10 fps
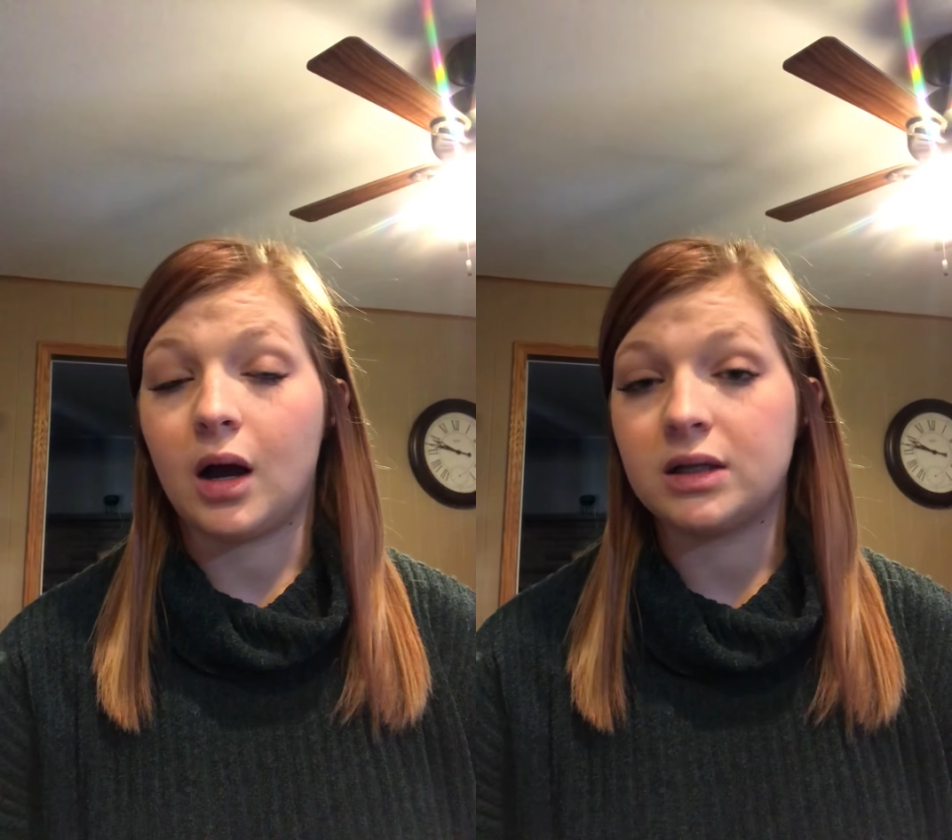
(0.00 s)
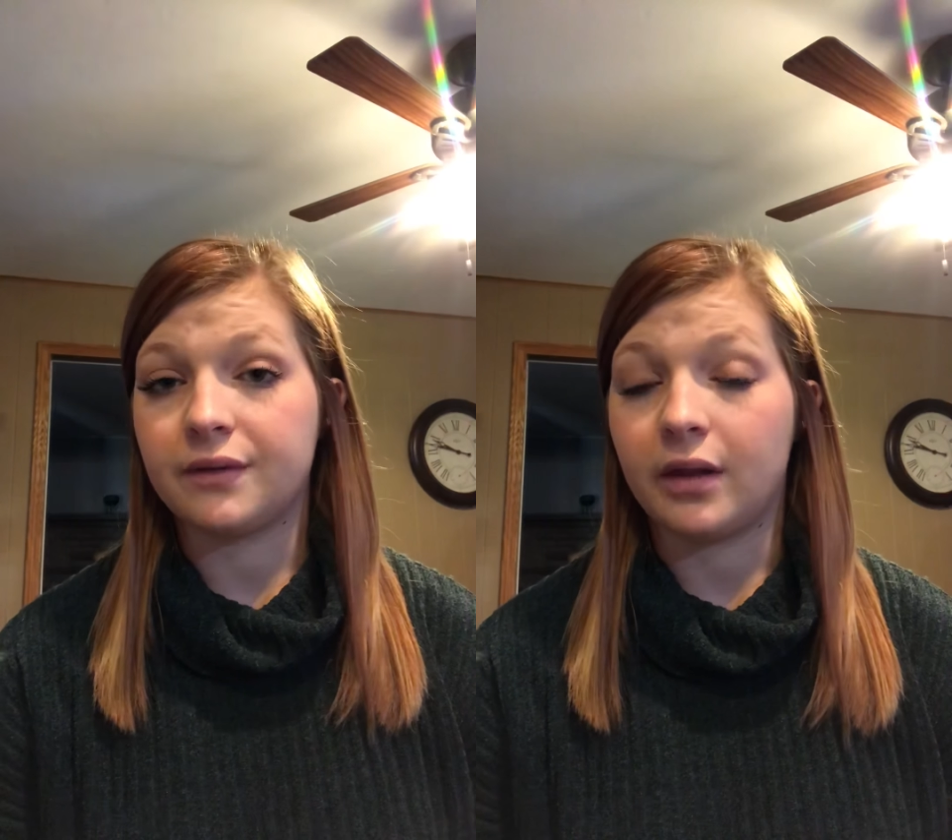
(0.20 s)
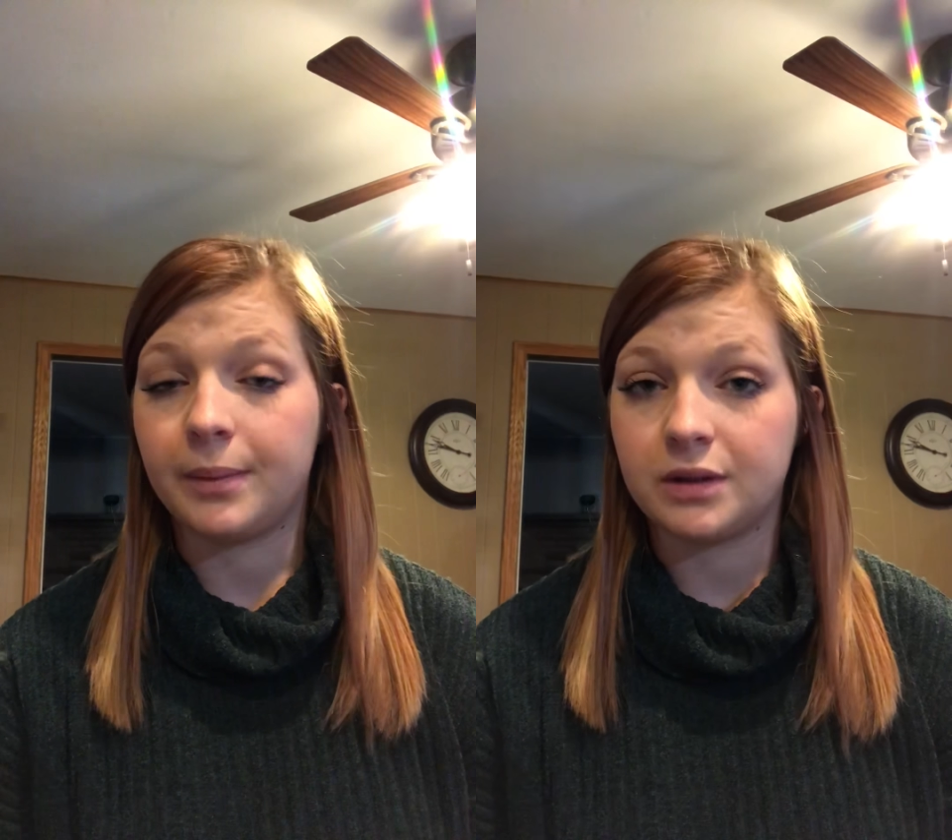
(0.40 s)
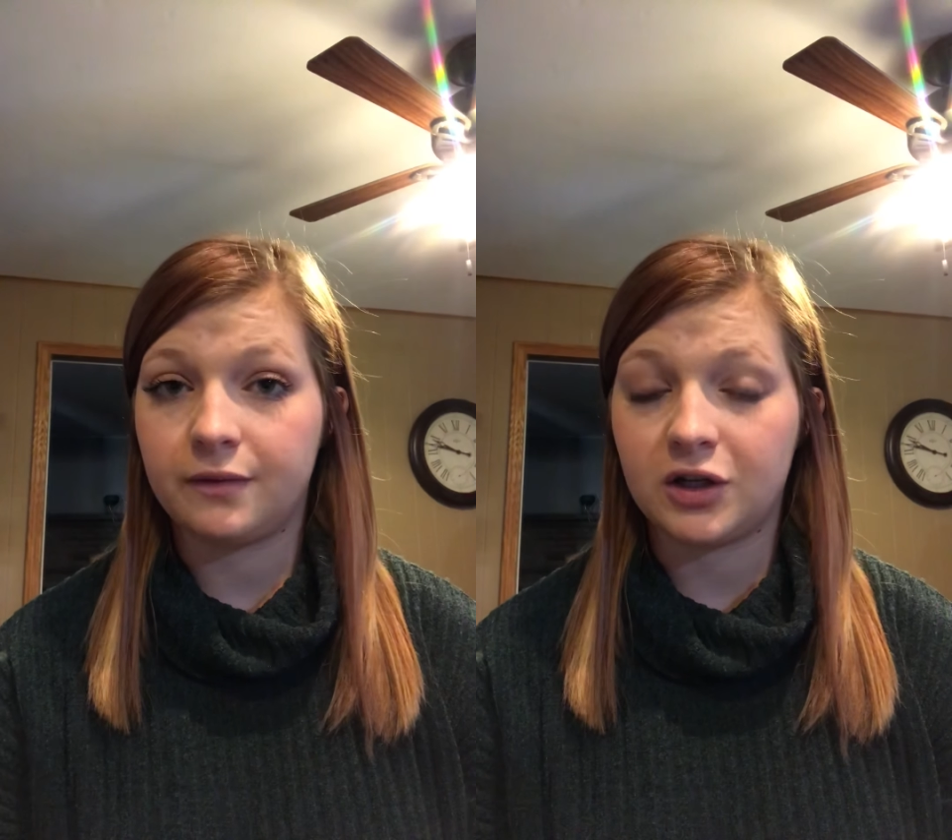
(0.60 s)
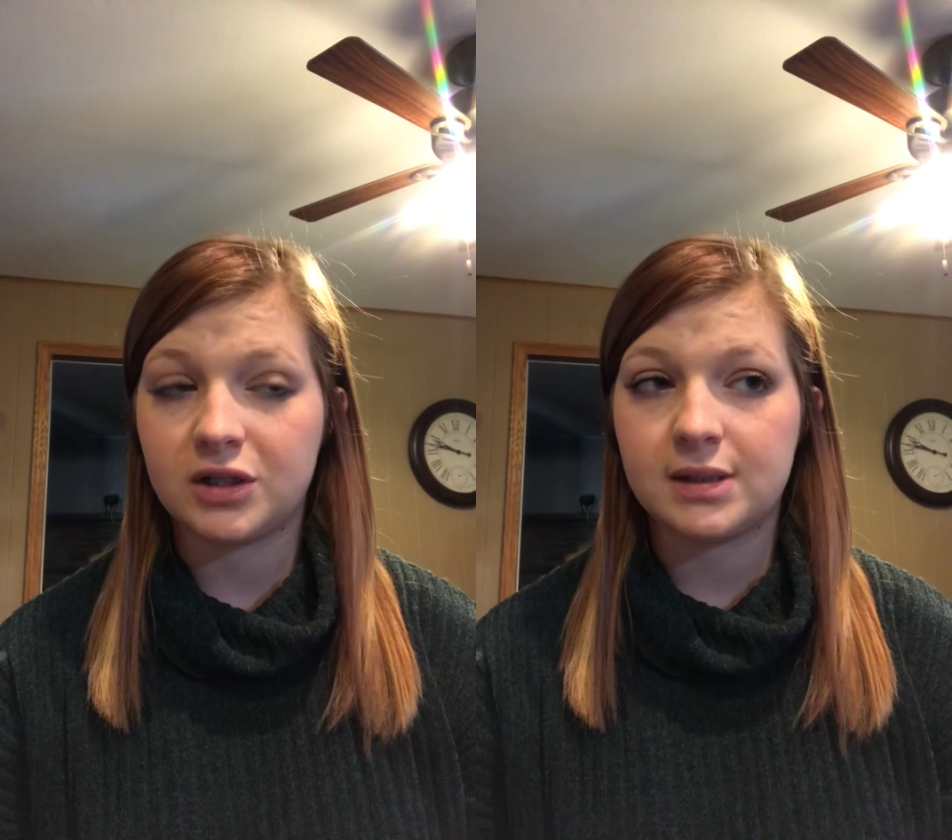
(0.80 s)
develop a
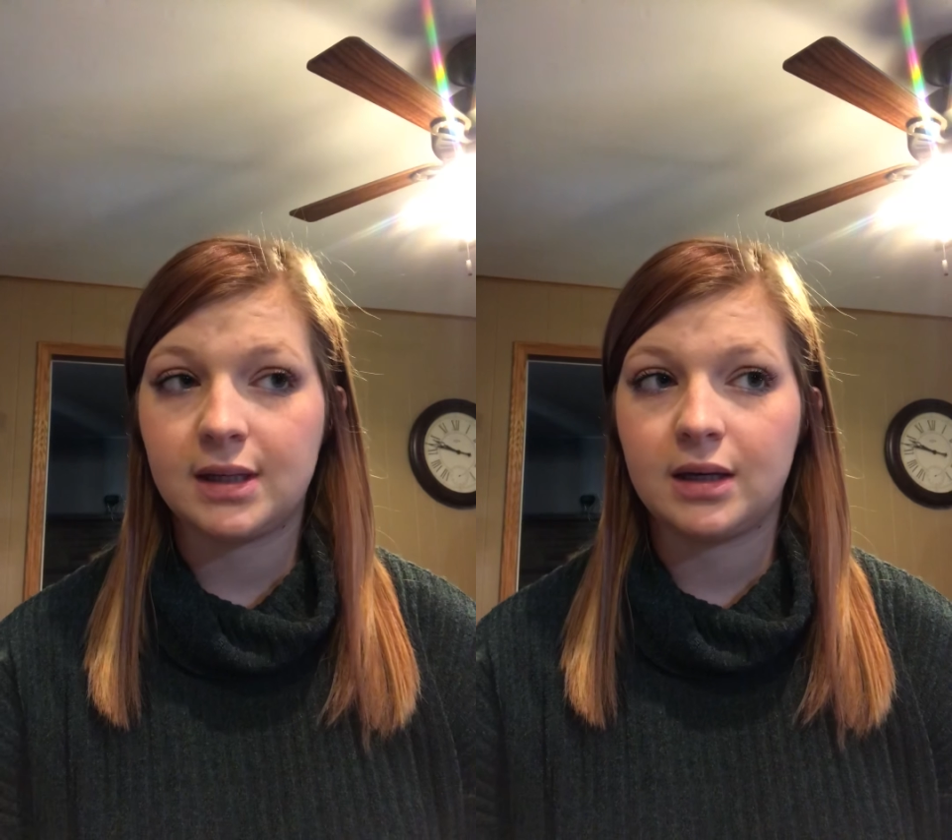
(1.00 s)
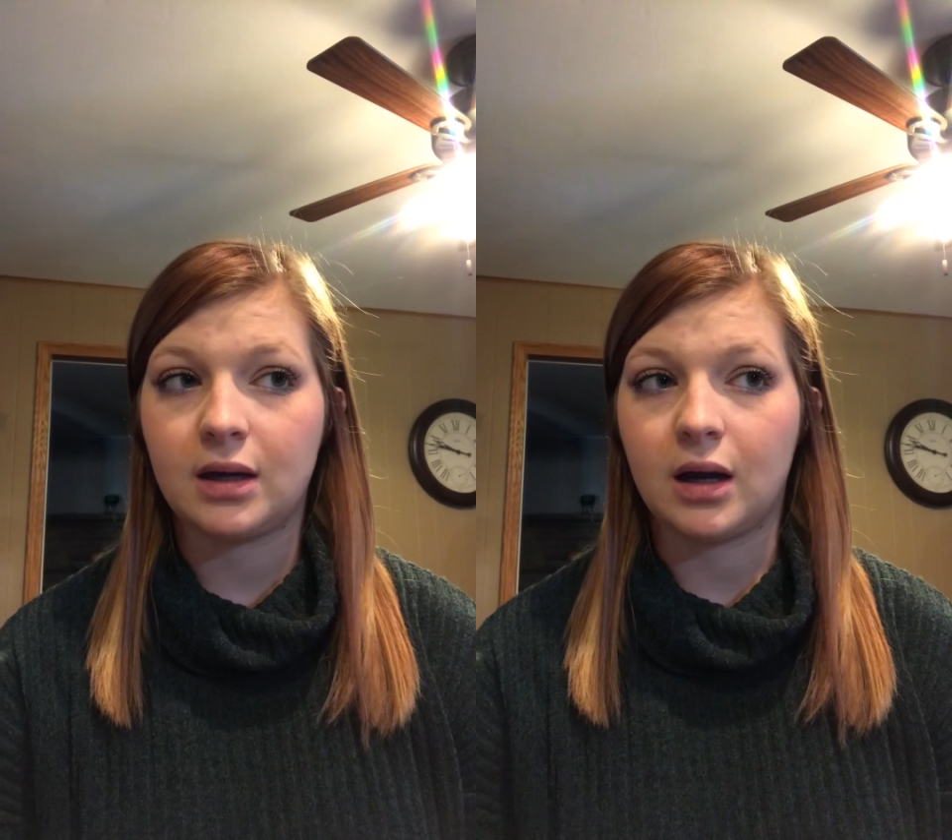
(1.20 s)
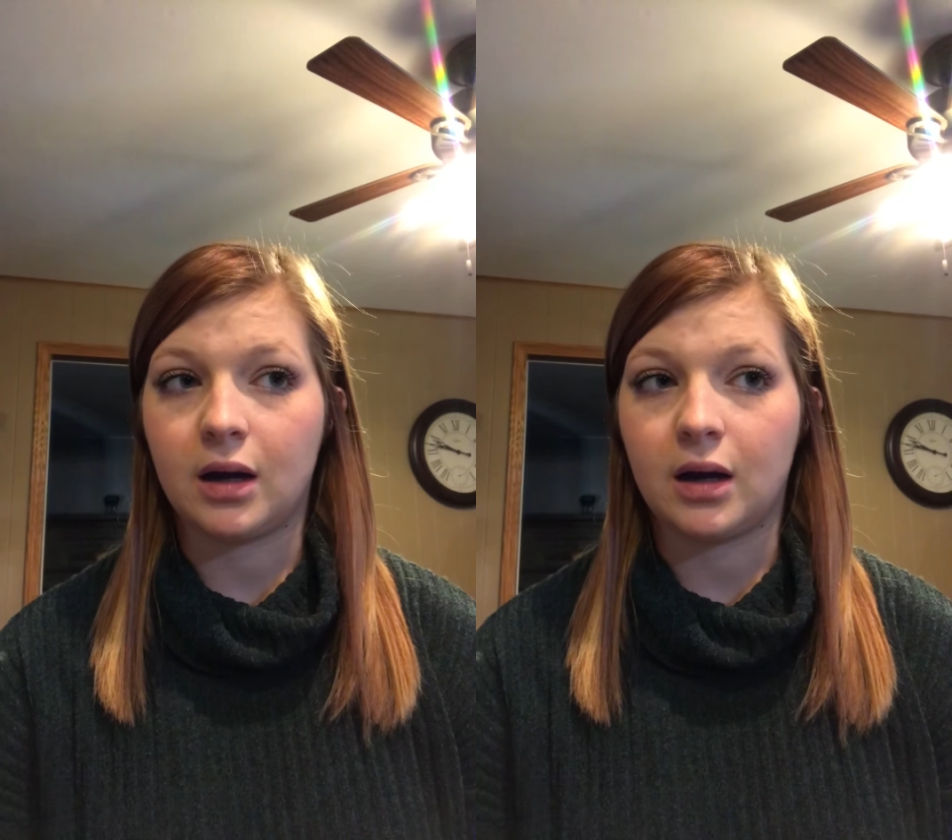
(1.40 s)
deficiency.